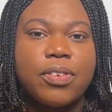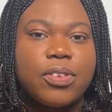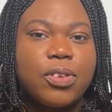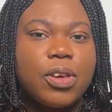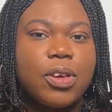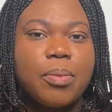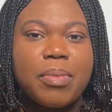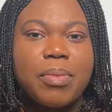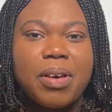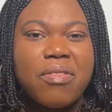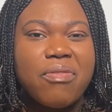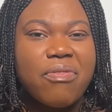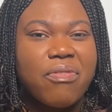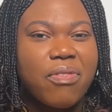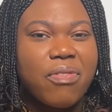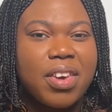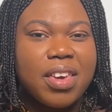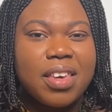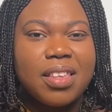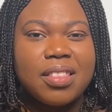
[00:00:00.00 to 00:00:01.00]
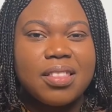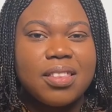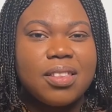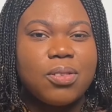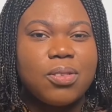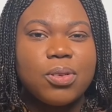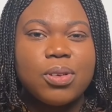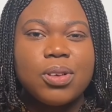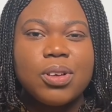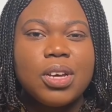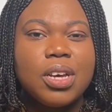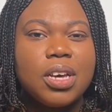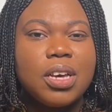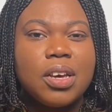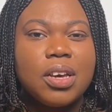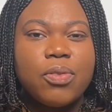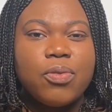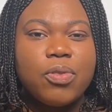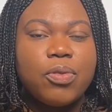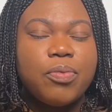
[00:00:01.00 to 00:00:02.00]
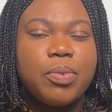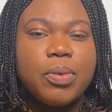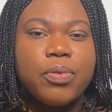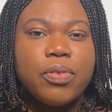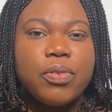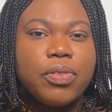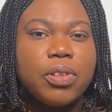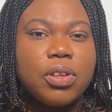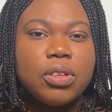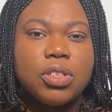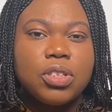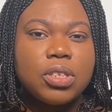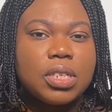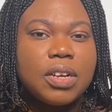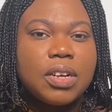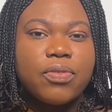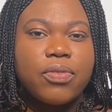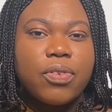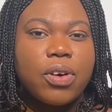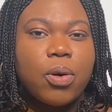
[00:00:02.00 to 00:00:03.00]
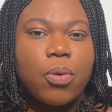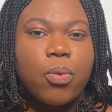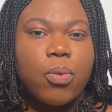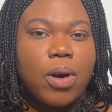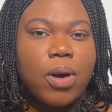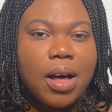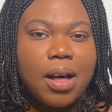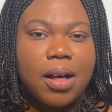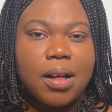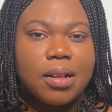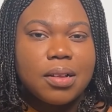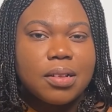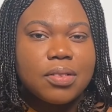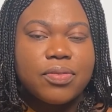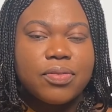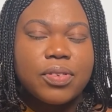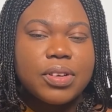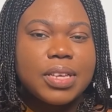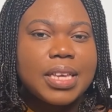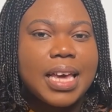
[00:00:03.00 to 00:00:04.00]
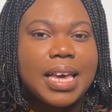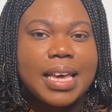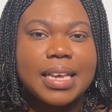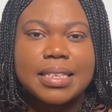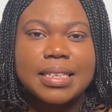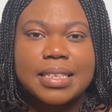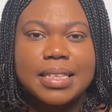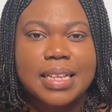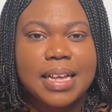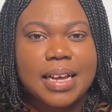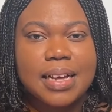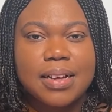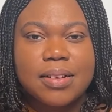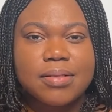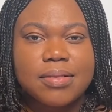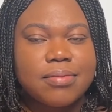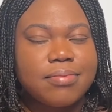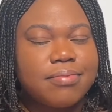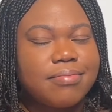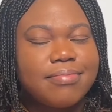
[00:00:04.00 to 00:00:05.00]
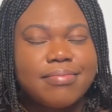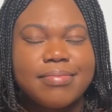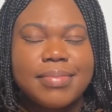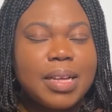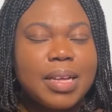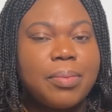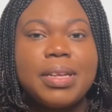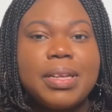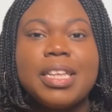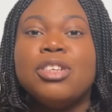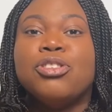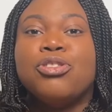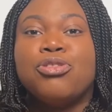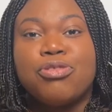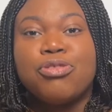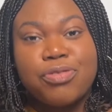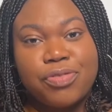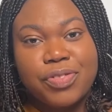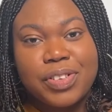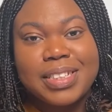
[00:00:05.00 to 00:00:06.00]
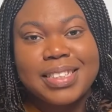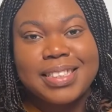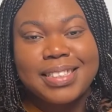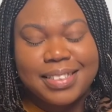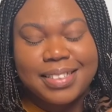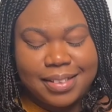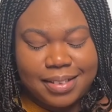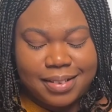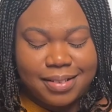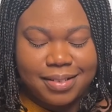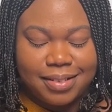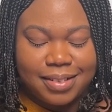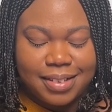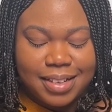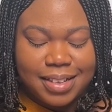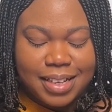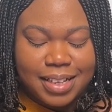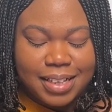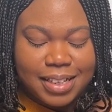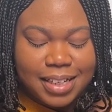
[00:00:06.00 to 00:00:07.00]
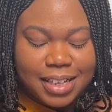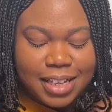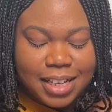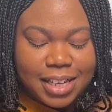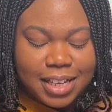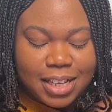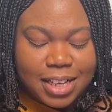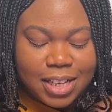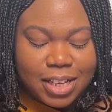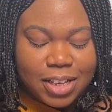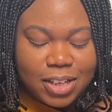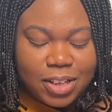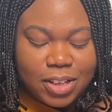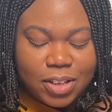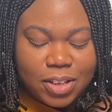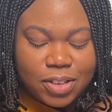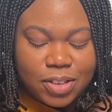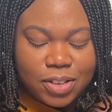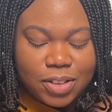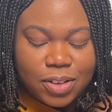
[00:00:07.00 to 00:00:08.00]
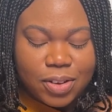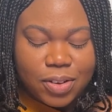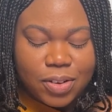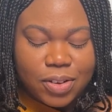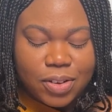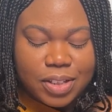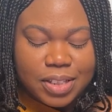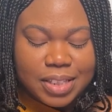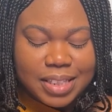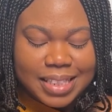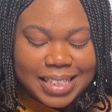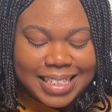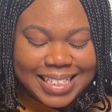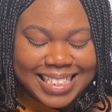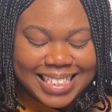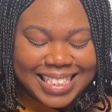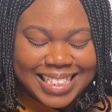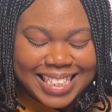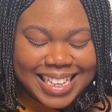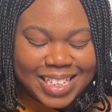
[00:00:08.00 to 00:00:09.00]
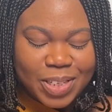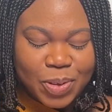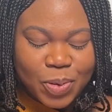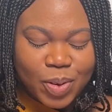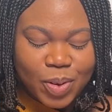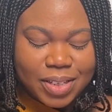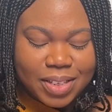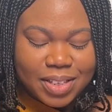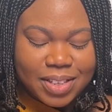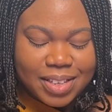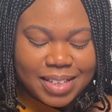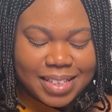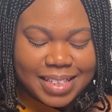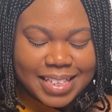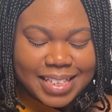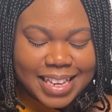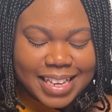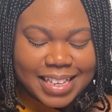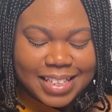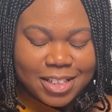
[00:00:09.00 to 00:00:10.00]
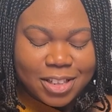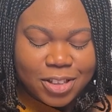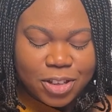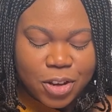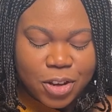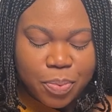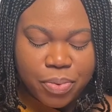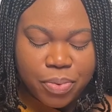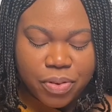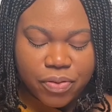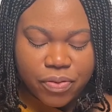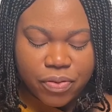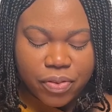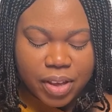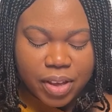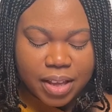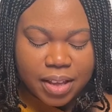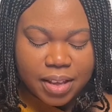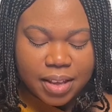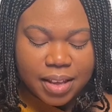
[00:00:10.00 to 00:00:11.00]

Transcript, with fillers: you're my friend, uh, We've, we've known each other for a while, for years now, I'm an extrovert. So this next question says, do you prefer